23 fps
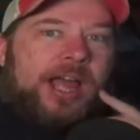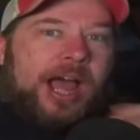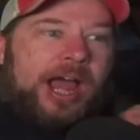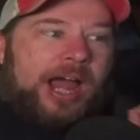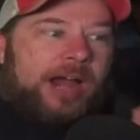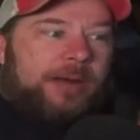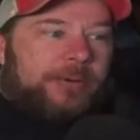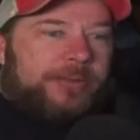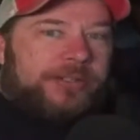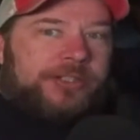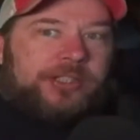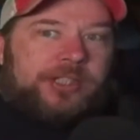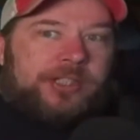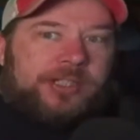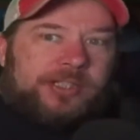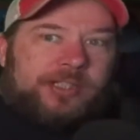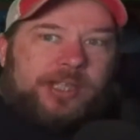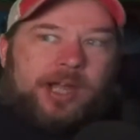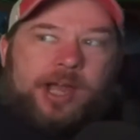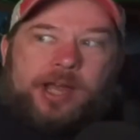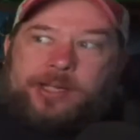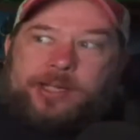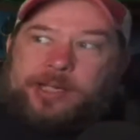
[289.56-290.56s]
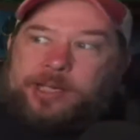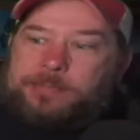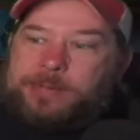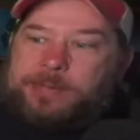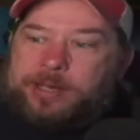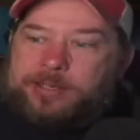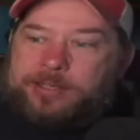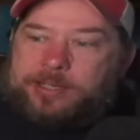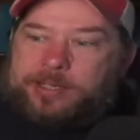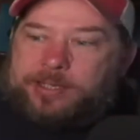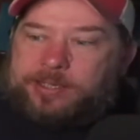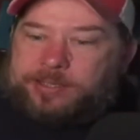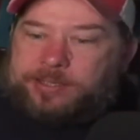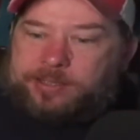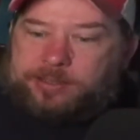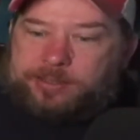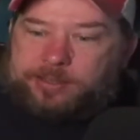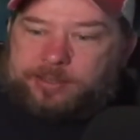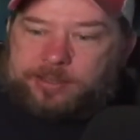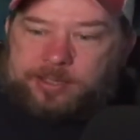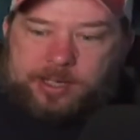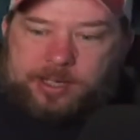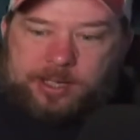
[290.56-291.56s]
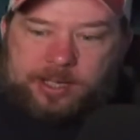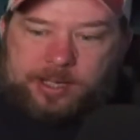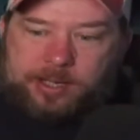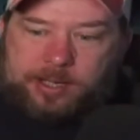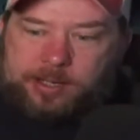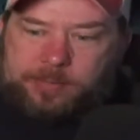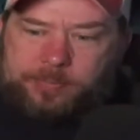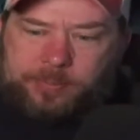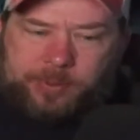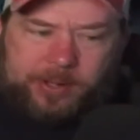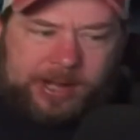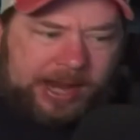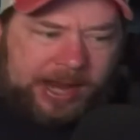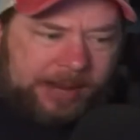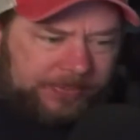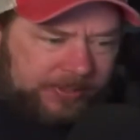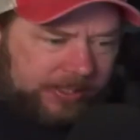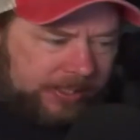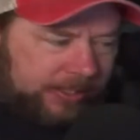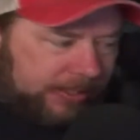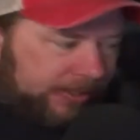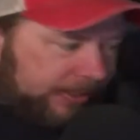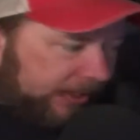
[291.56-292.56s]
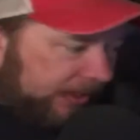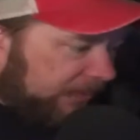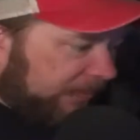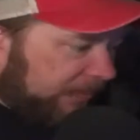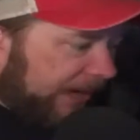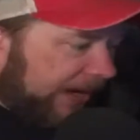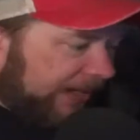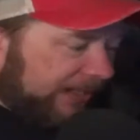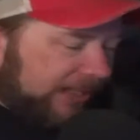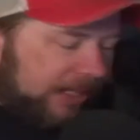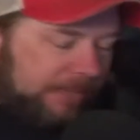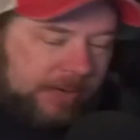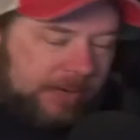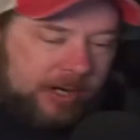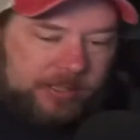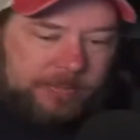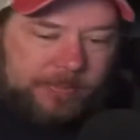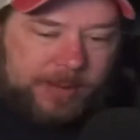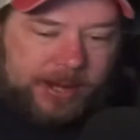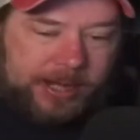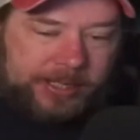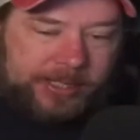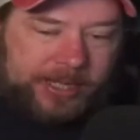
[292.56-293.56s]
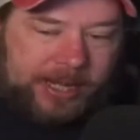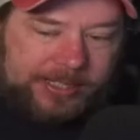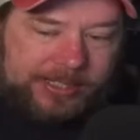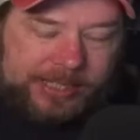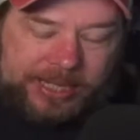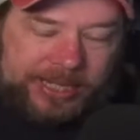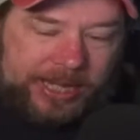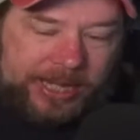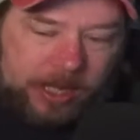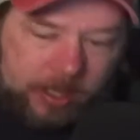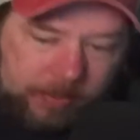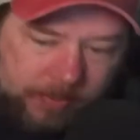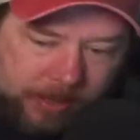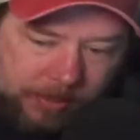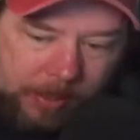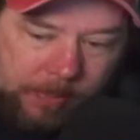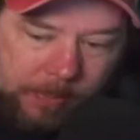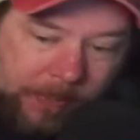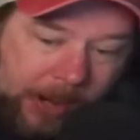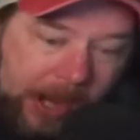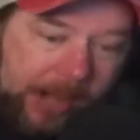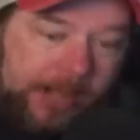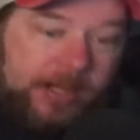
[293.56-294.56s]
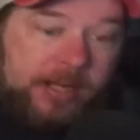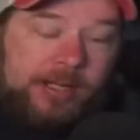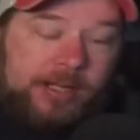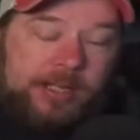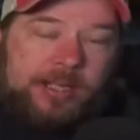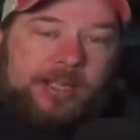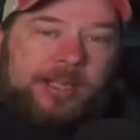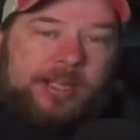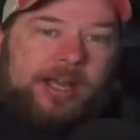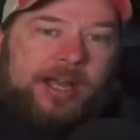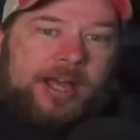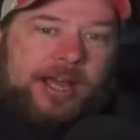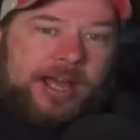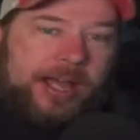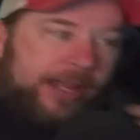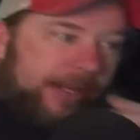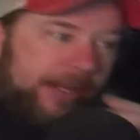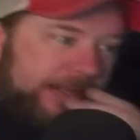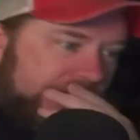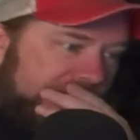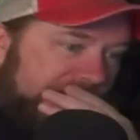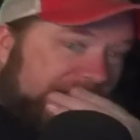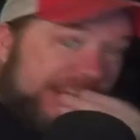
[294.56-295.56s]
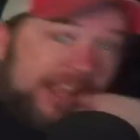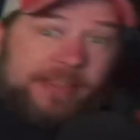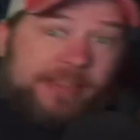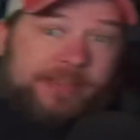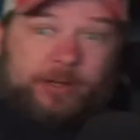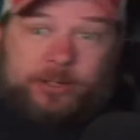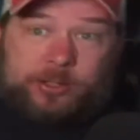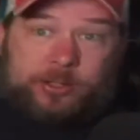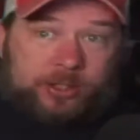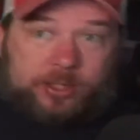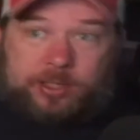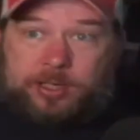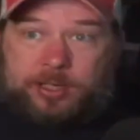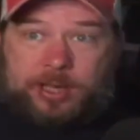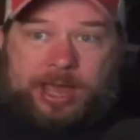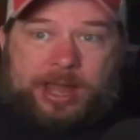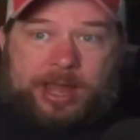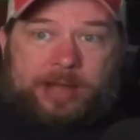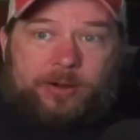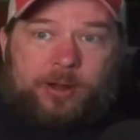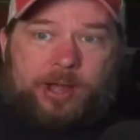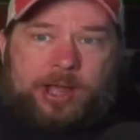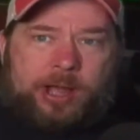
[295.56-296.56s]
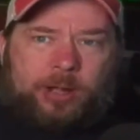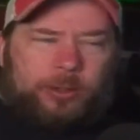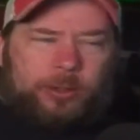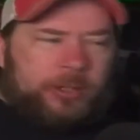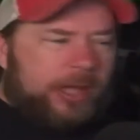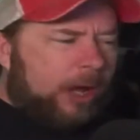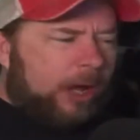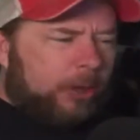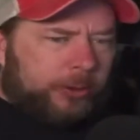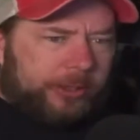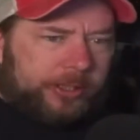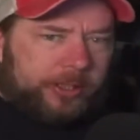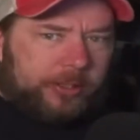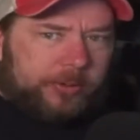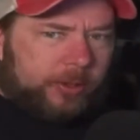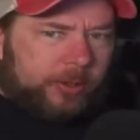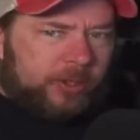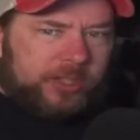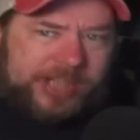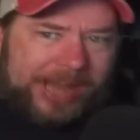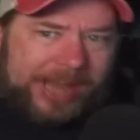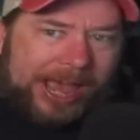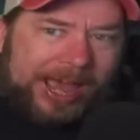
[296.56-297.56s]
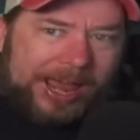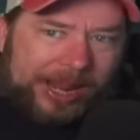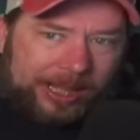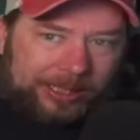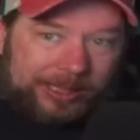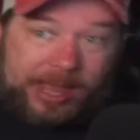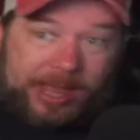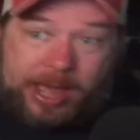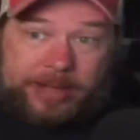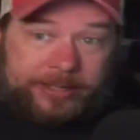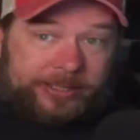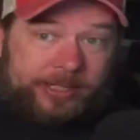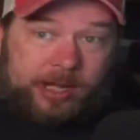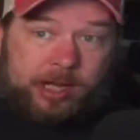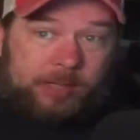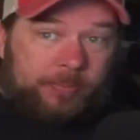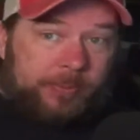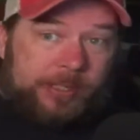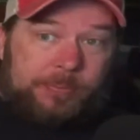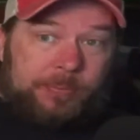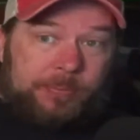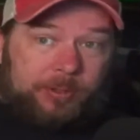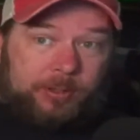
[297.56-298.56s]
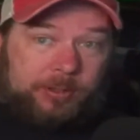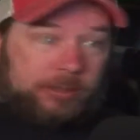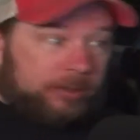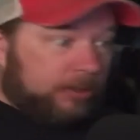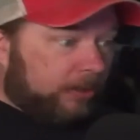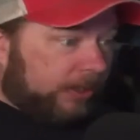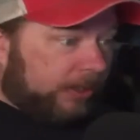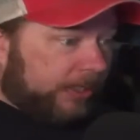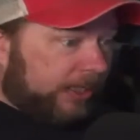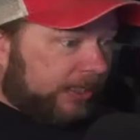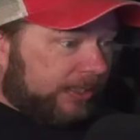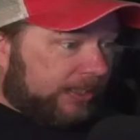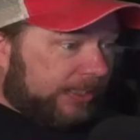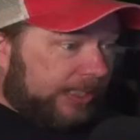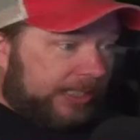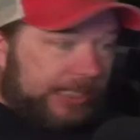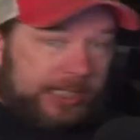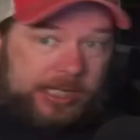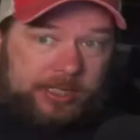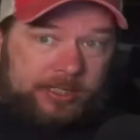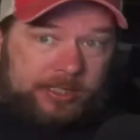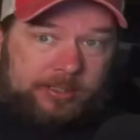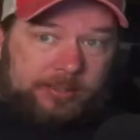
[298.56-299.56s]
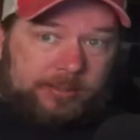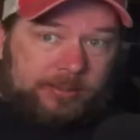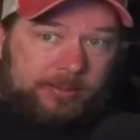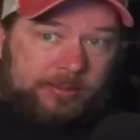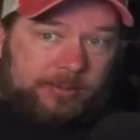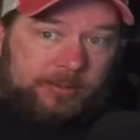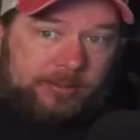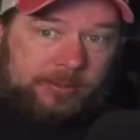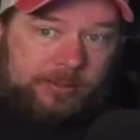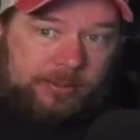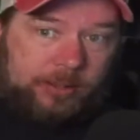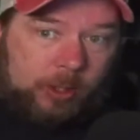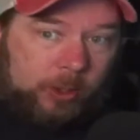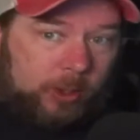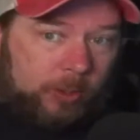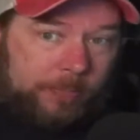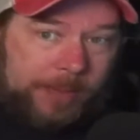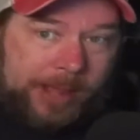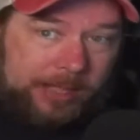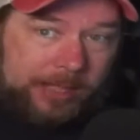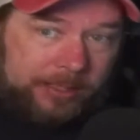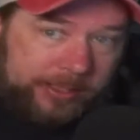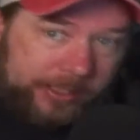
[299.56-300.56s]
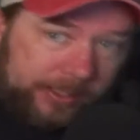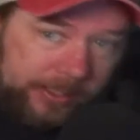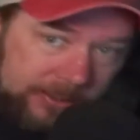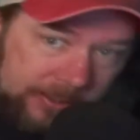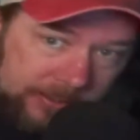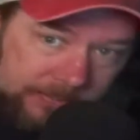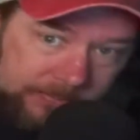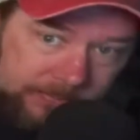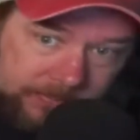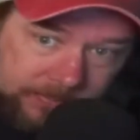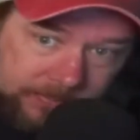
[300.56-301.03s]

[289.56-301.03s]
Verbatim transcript: I was just talking about this, uh, perhaps on the Six Packs on Mars podcast. I can't remember, but uh, this there's I don't know how old, how old are you? There's not a lot of young people looking to get into local politics.